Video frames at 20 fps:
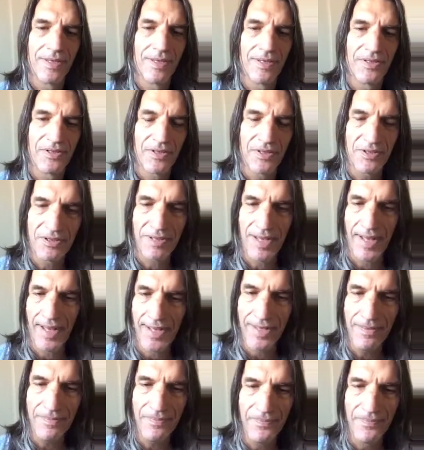is your
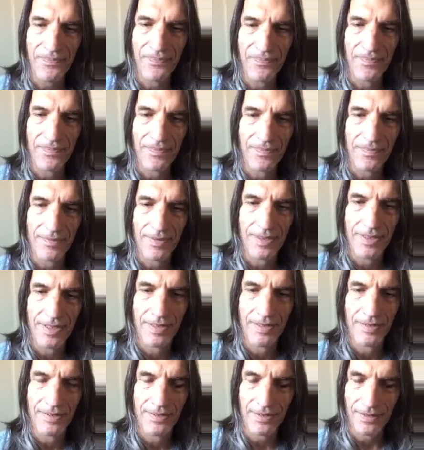time,
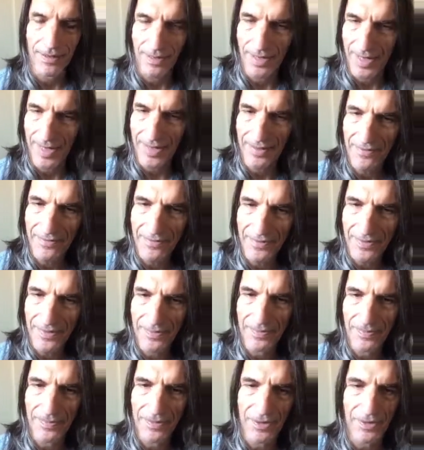your love,
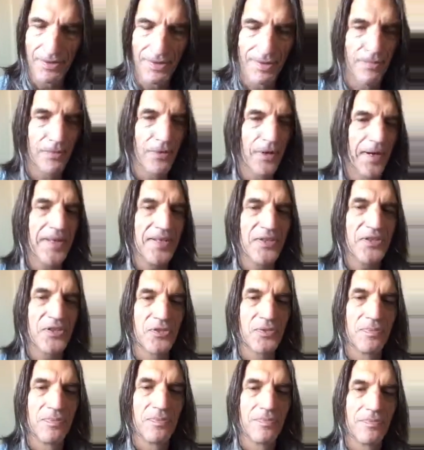your
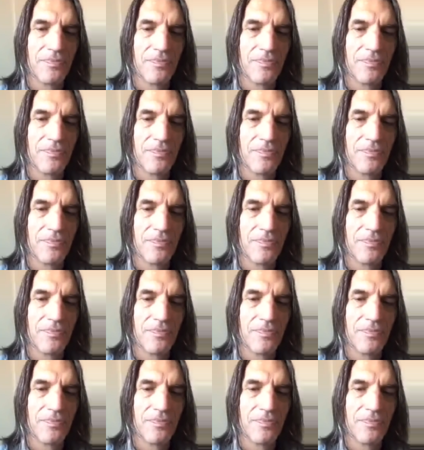embrace,